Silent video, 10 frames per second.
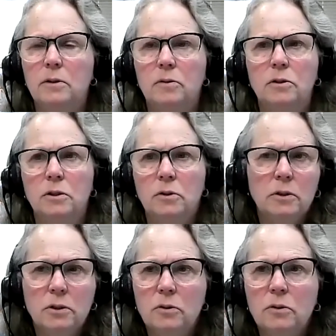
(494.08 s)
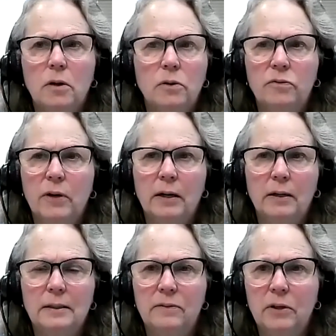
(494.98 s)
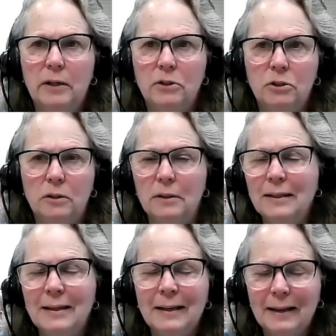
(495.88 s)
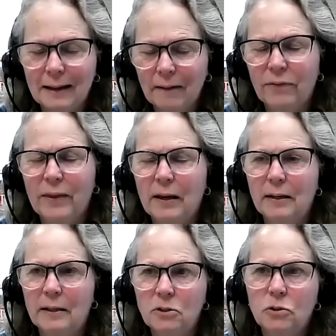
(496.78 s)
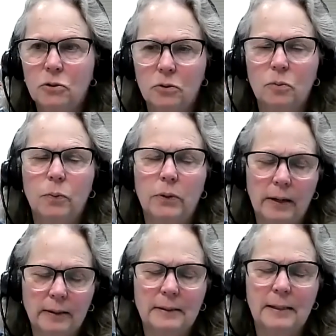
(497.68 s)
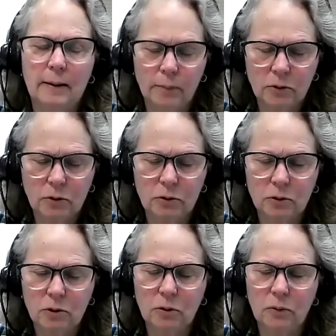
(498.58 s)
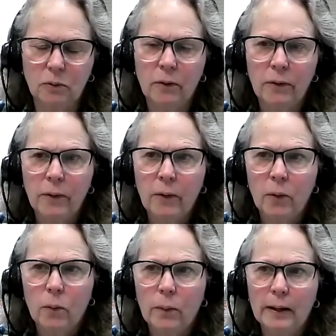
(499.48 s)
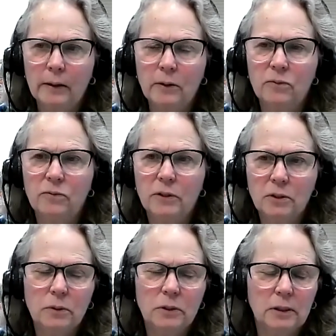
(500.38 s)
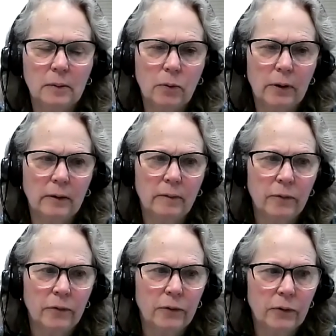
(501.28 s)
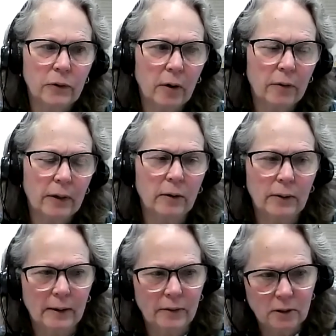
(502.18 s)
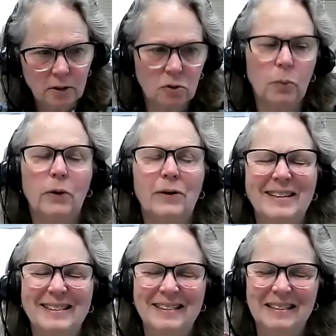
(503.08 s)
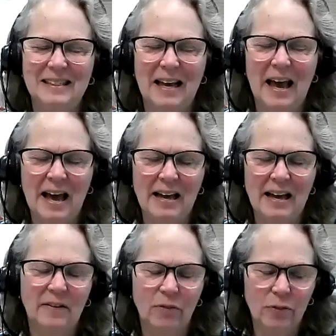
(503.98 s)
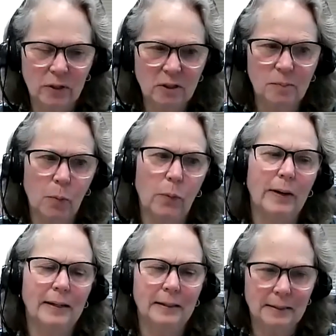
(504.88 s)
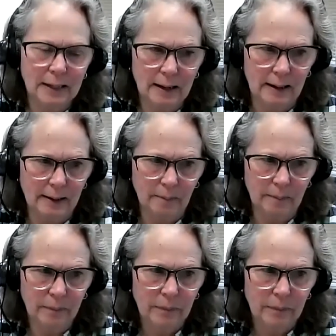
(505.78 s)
So as soon as you know you've got a deviation, get that internal product temperature. So when you visit with someone, you know that, okay, this is where it is at at this point in time.